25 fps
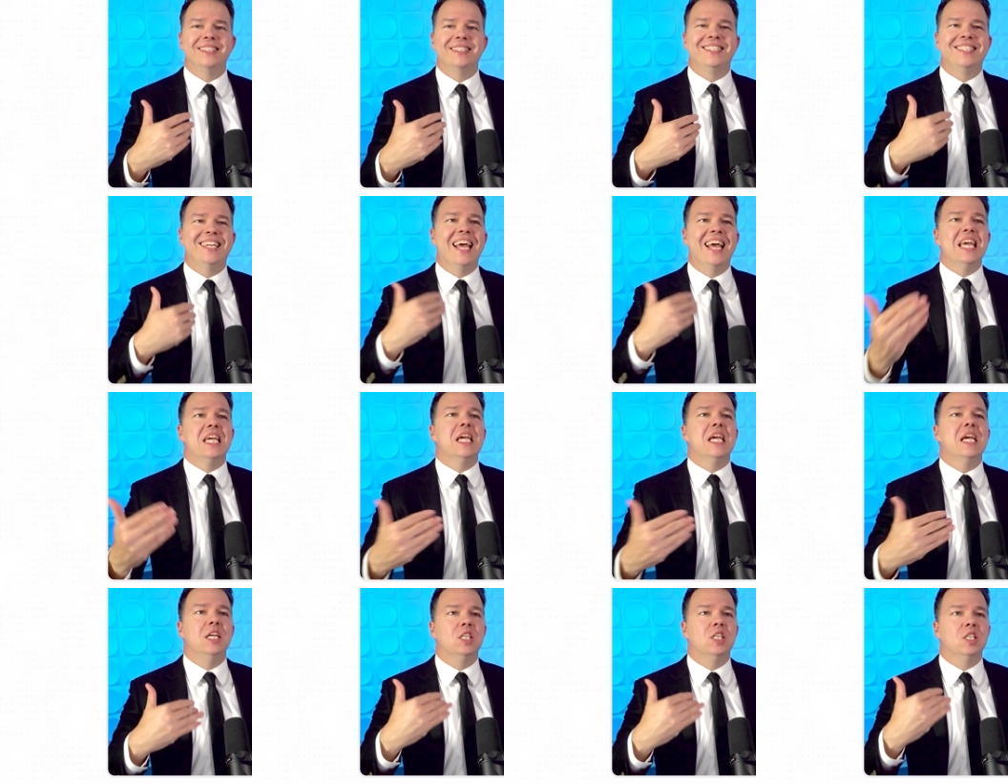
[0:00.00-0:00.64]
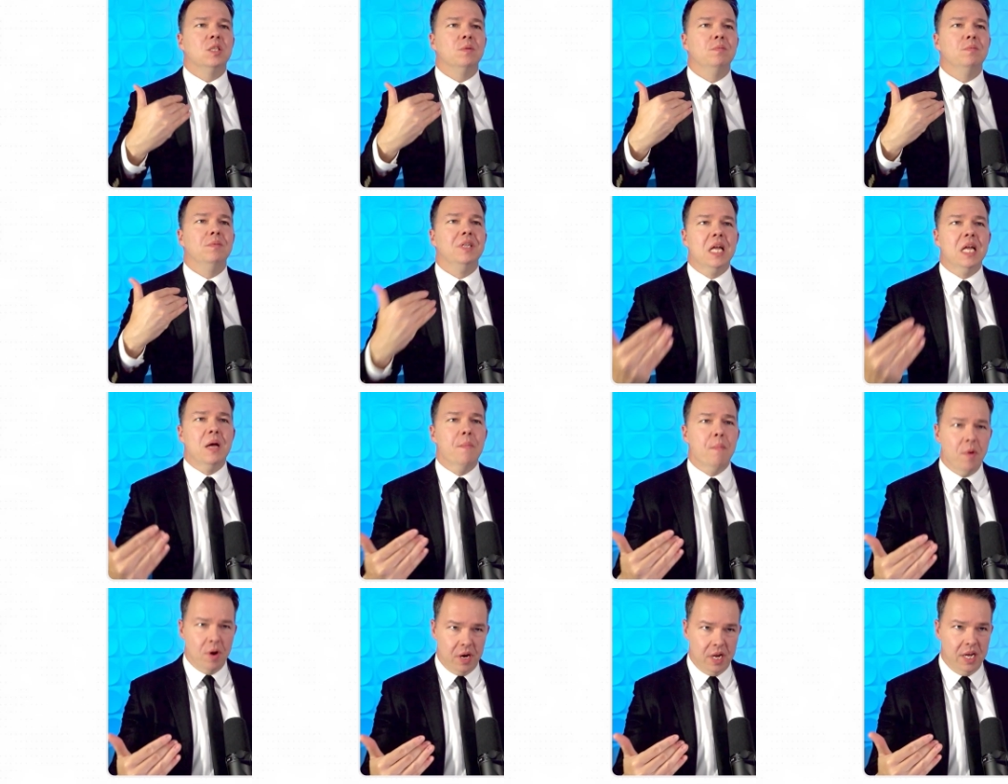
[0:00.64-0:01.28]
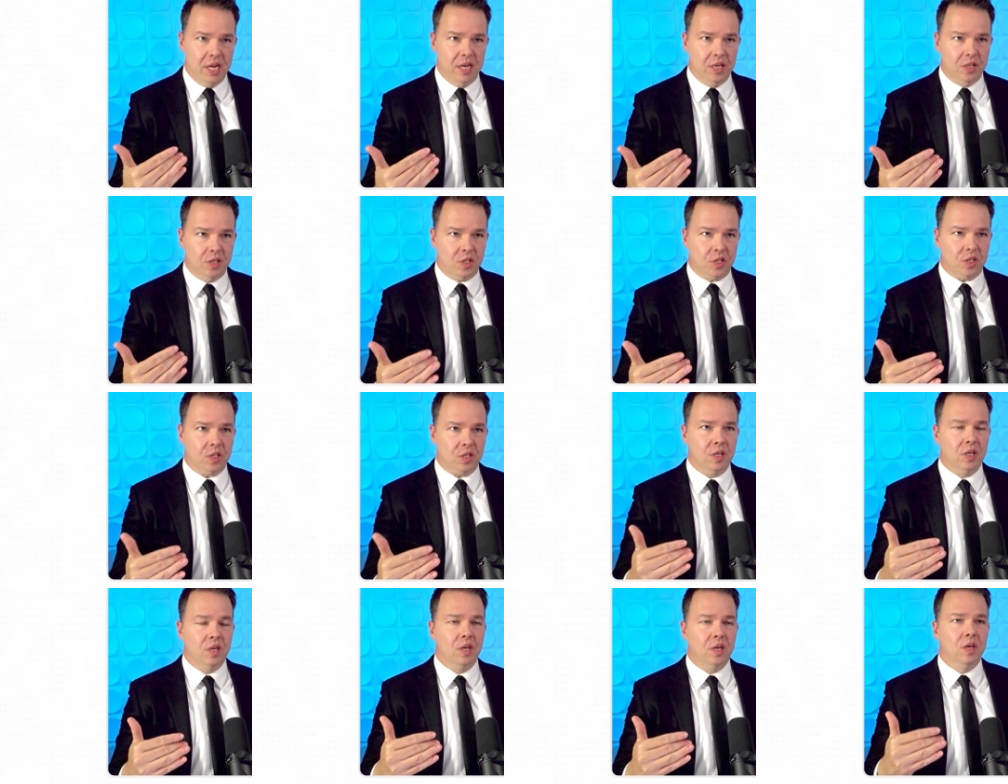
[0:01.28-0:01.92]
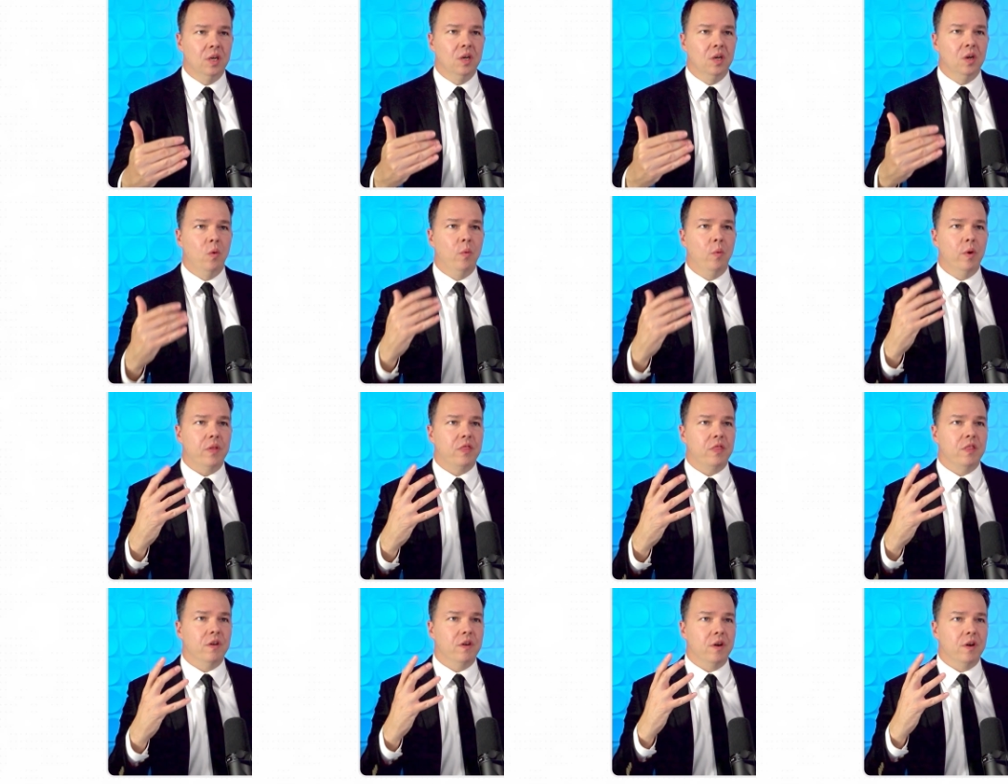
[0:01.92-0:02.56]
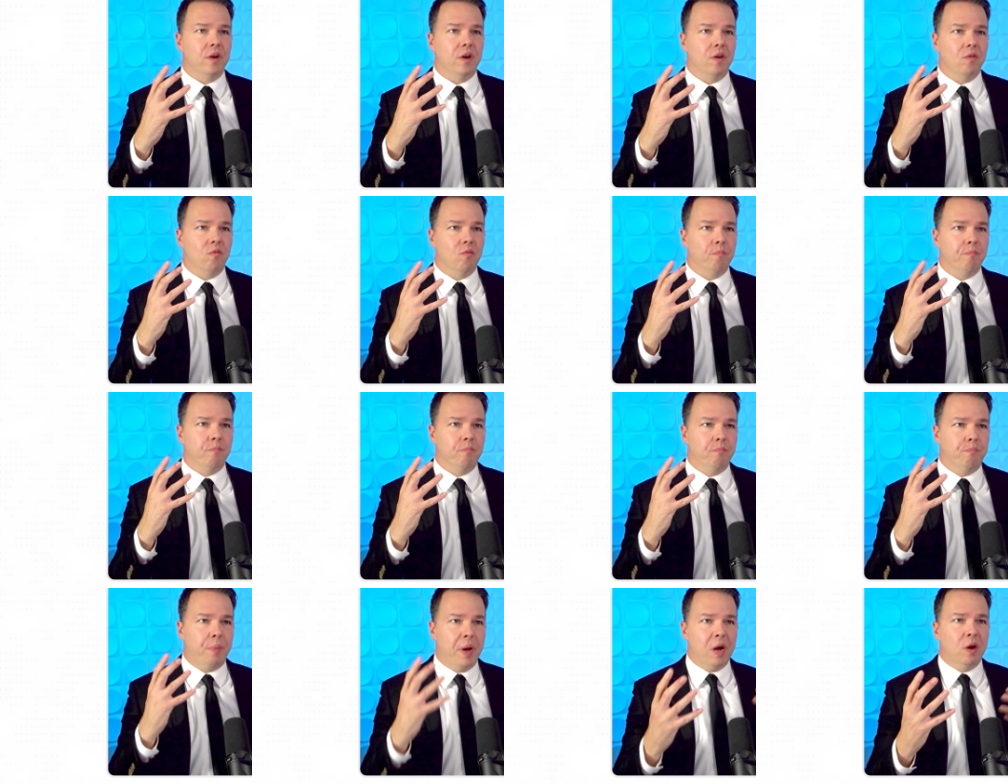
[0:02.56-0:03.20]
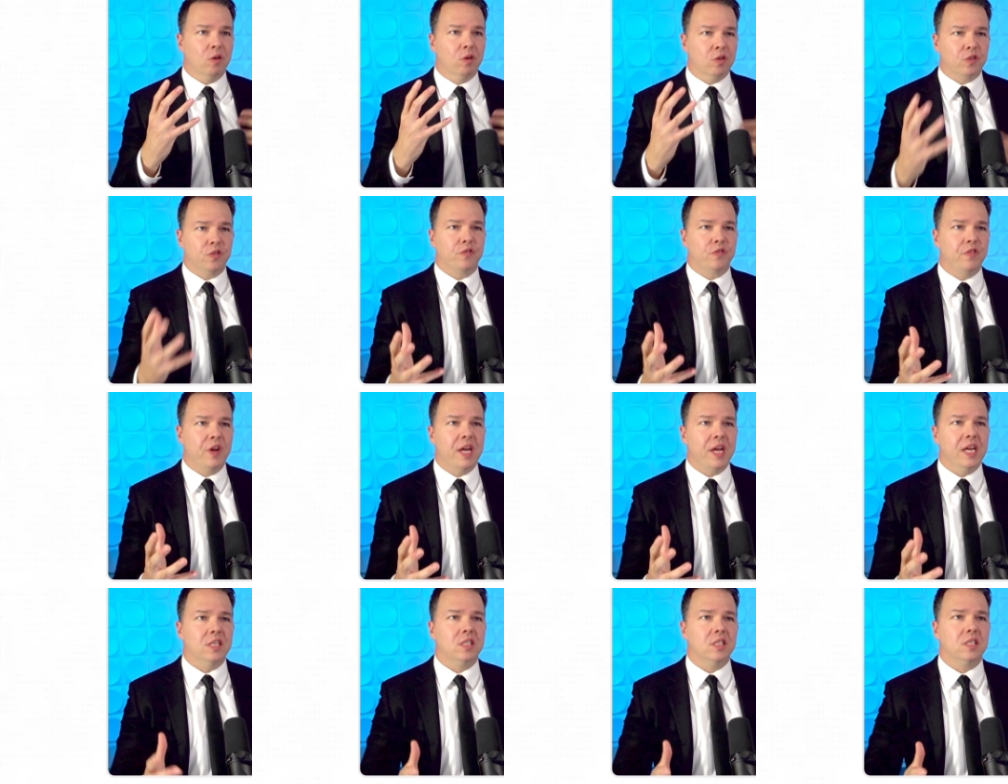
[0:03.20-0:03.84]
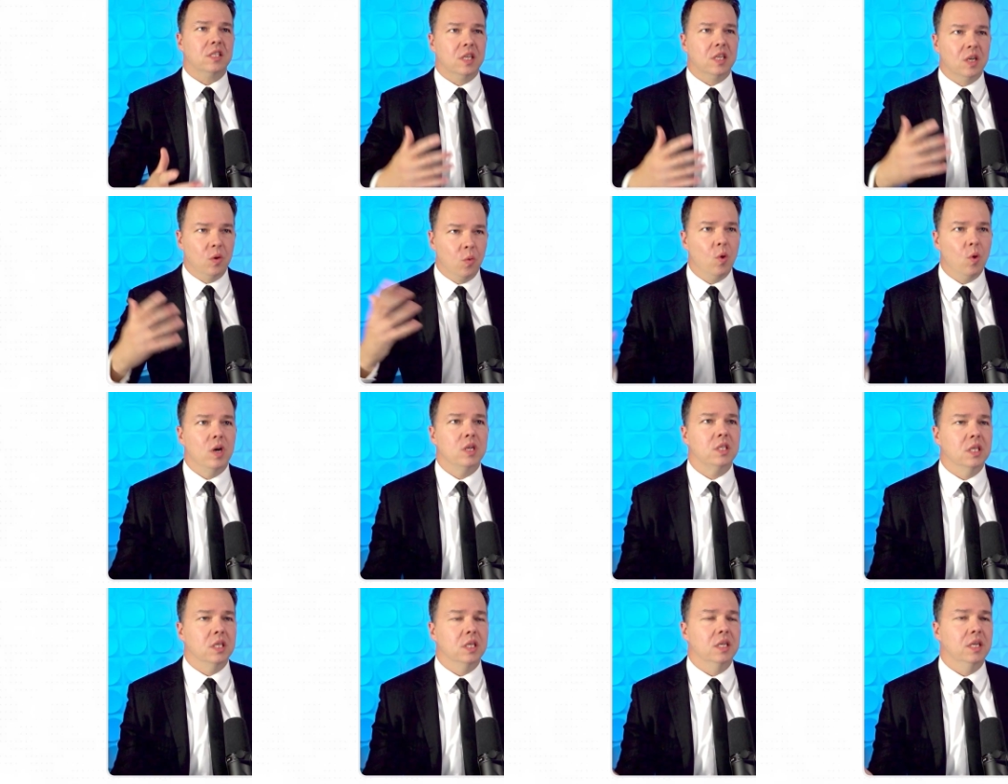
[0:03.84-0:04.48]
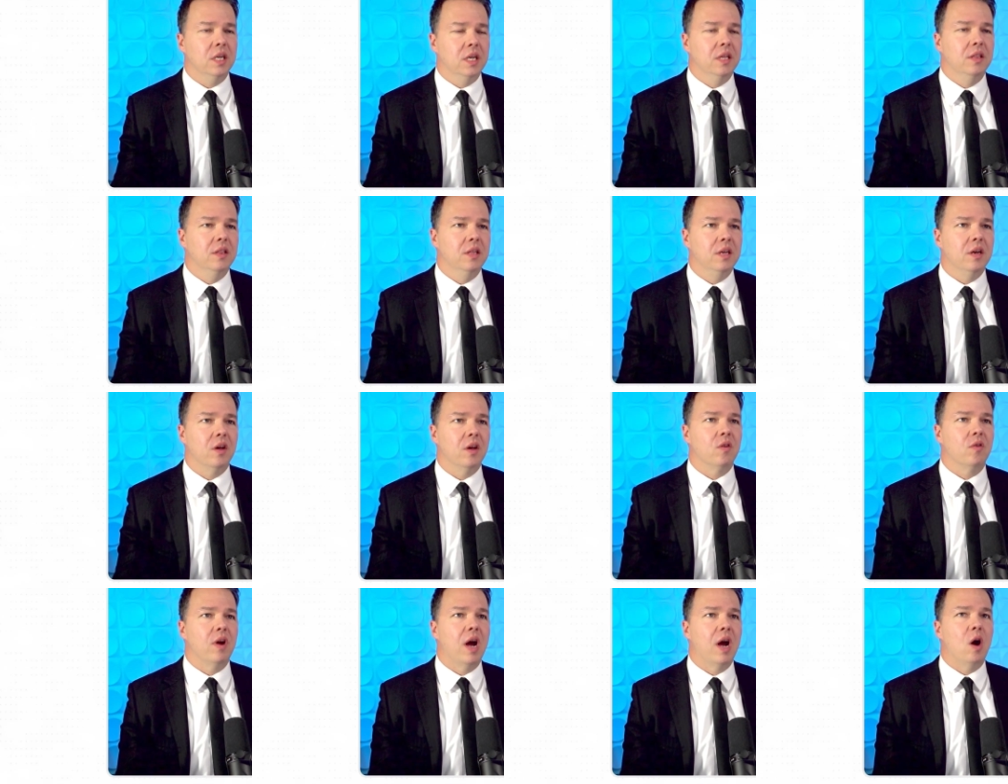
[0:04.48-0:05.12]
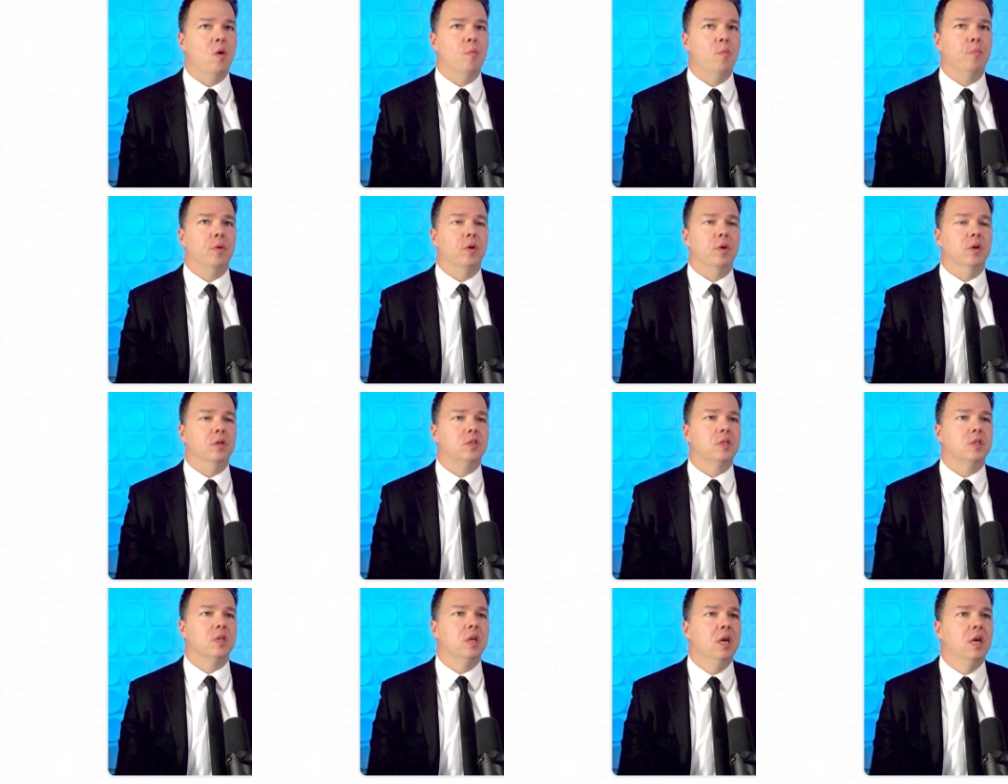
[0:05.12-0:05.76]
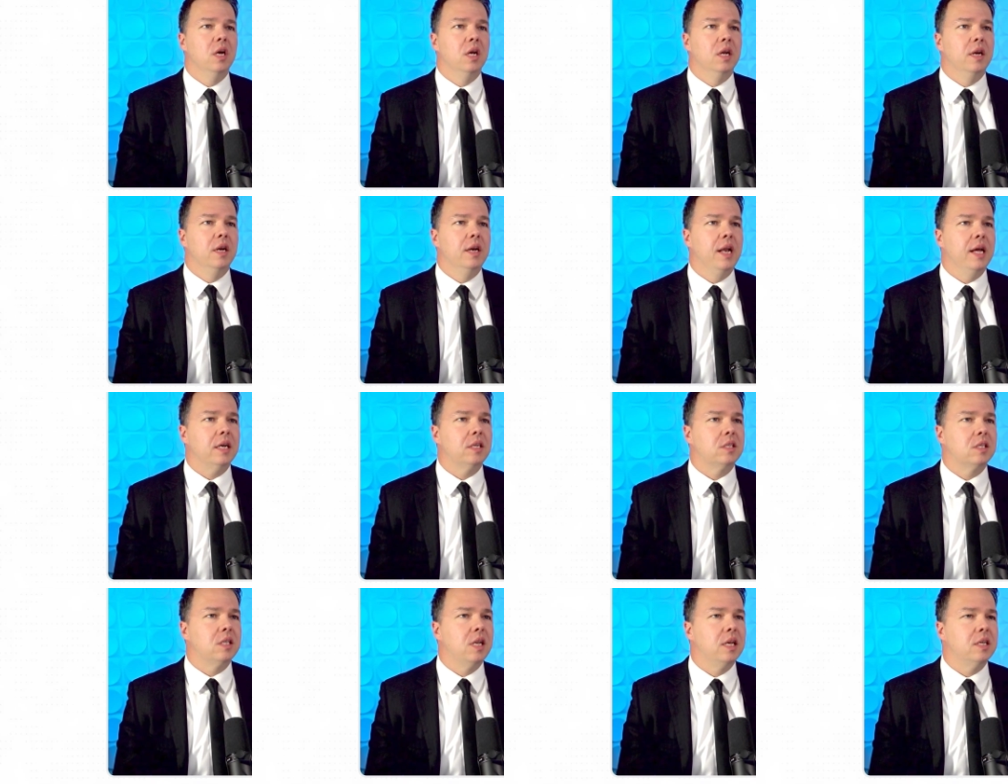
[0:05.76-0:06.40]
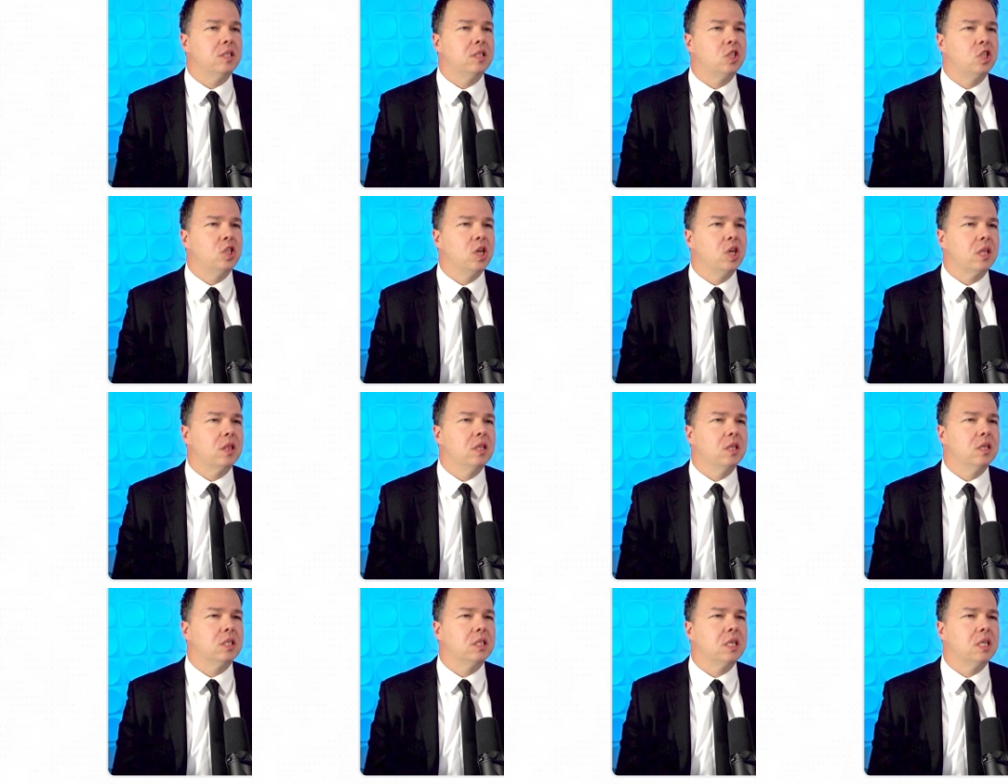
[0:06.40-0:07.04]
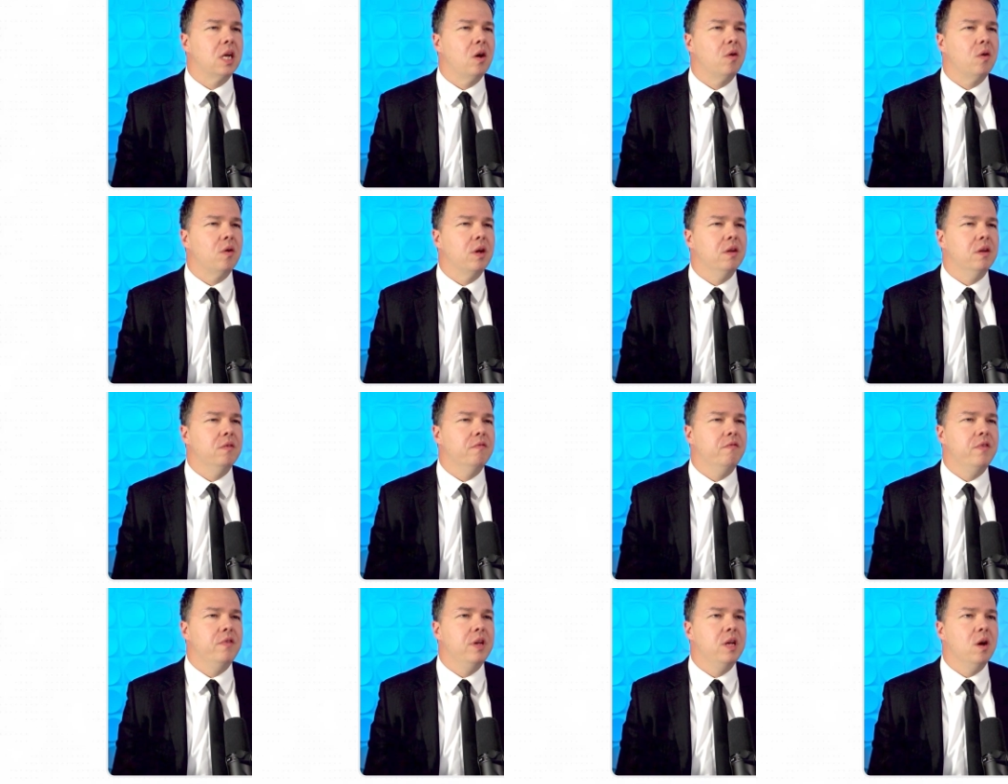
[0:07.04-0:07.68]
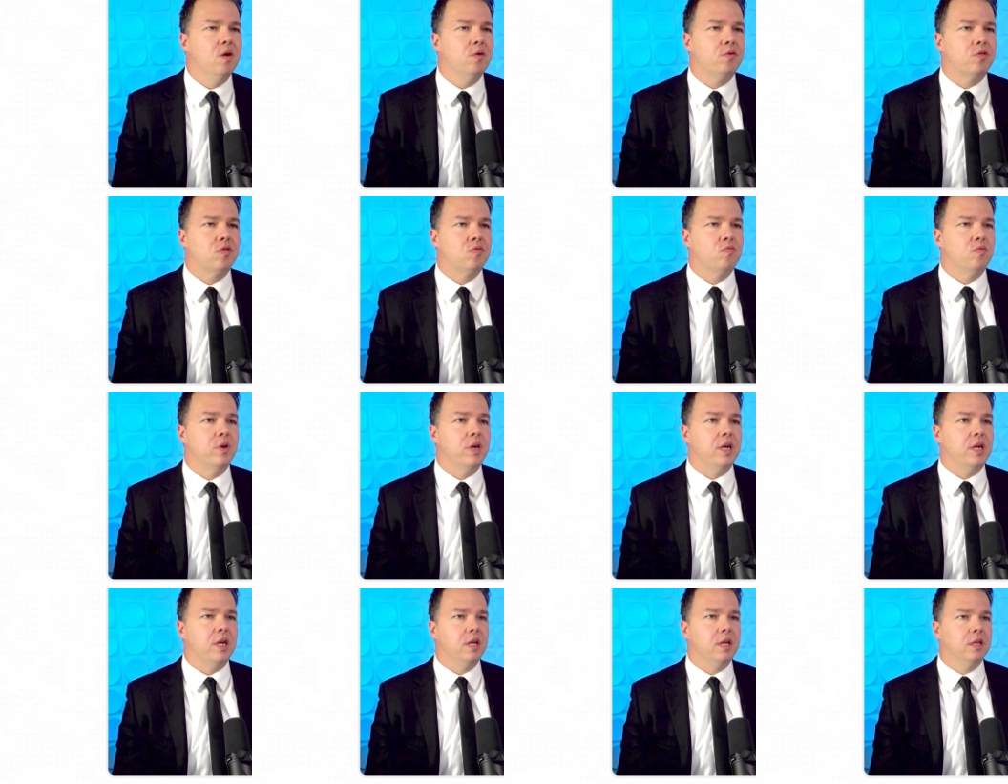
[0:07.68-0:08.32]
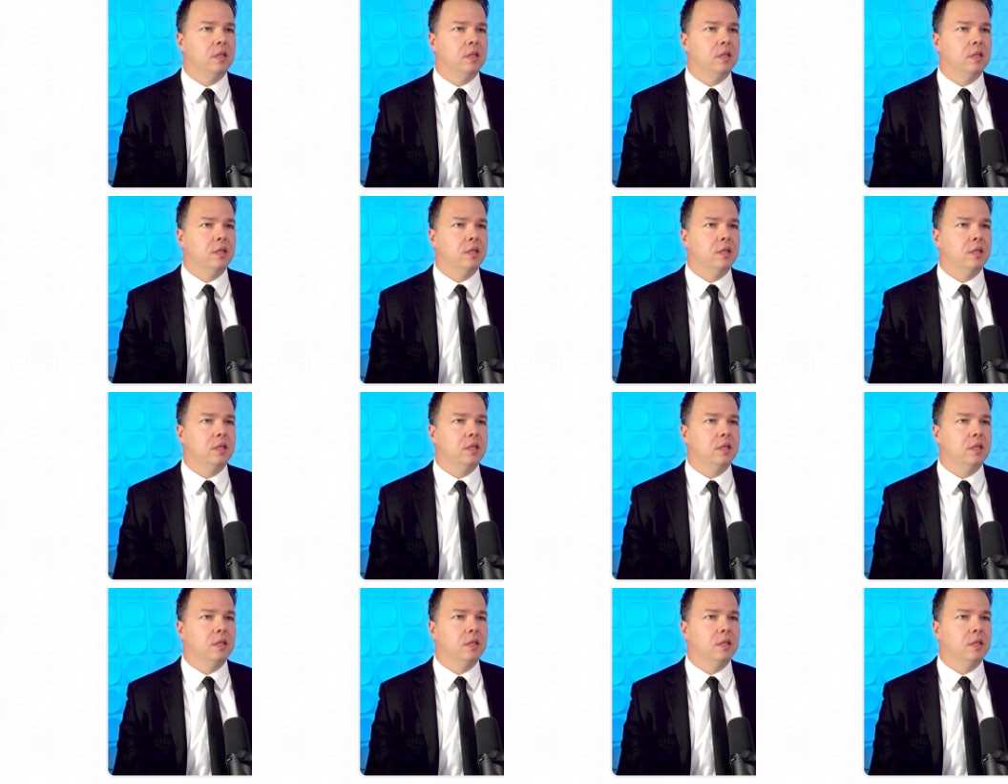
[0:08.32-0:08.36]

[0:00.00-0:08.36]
taking some liberties with the bear's face that it wasn't in the other outputs. Next, let's check this out in VO3.